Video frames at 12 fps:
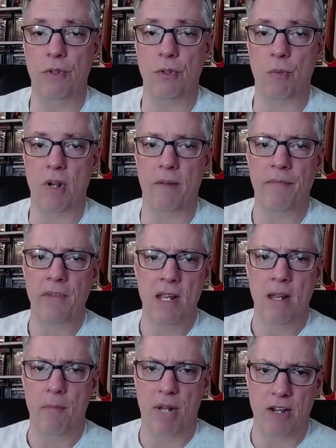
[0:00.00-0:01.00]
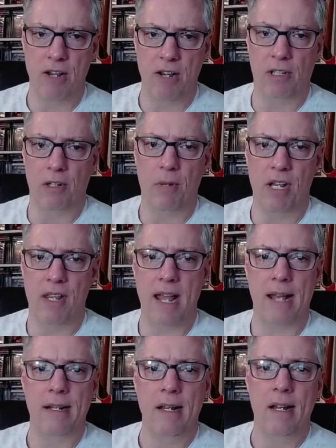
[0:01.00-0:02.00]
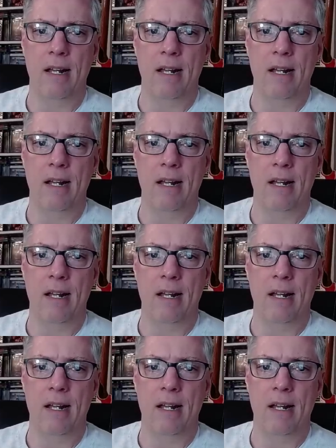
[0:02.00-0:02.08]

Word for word: as well, but I hear a little bit of that.